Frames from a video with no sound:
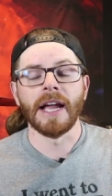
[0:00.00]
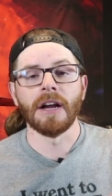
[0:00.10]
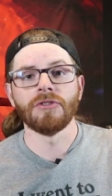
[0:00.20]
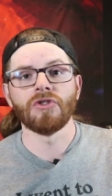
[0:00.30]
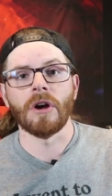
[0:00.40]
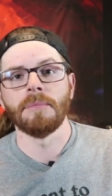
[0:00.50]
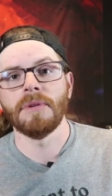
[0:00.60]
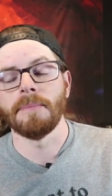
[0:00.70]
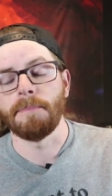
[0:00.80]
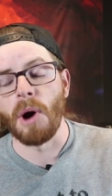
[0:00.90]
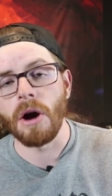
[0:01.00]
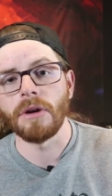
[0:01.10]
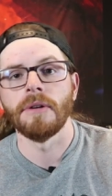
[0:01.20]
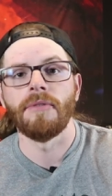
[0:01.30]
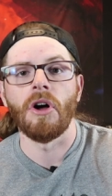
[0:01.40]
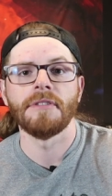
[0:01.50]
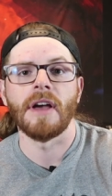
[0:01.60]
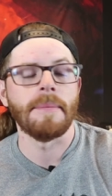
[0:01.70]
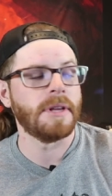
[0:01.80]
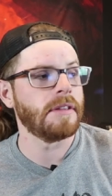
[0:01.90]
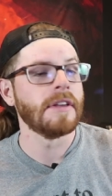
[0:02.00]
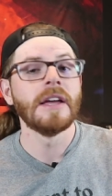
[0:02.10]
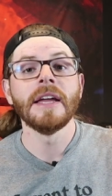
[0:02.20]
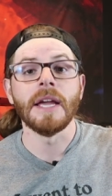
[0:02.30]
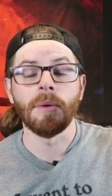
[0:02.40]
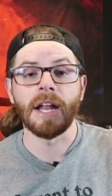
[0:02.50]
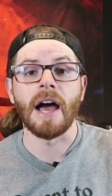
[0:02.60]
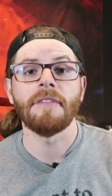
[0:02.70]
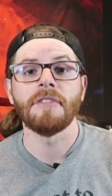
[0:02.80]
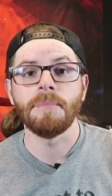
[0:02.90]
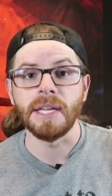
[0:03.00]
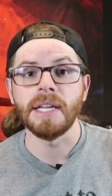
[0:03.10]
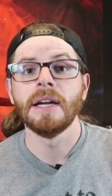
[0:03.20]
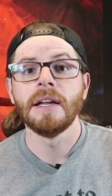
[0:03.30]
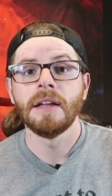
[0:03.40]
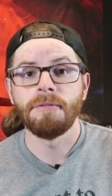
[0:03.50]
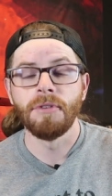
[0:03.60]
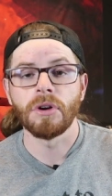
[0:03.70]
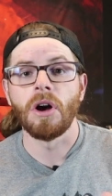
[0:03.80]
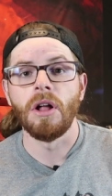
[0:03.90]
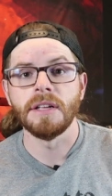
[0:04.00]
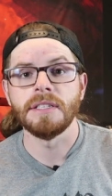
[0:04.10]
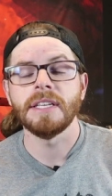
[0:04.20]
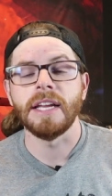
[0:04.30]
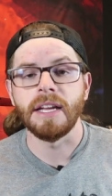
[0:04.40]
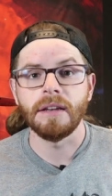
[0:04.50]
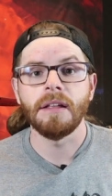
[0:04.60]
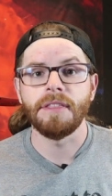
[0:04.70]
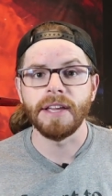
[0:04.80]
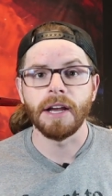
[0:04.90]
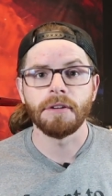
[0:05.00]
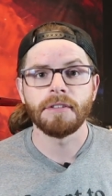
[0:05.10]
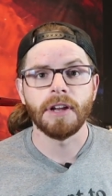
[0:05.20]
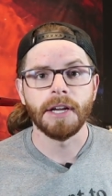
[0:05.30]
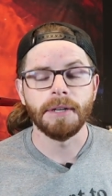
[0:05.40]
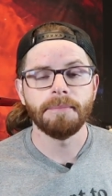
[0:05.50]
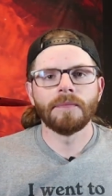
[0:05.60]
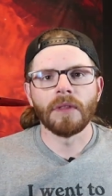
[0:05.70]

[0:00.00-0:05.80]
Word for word: air drummed part of all time is, it would have to be Phil Collins in The Air Tonight.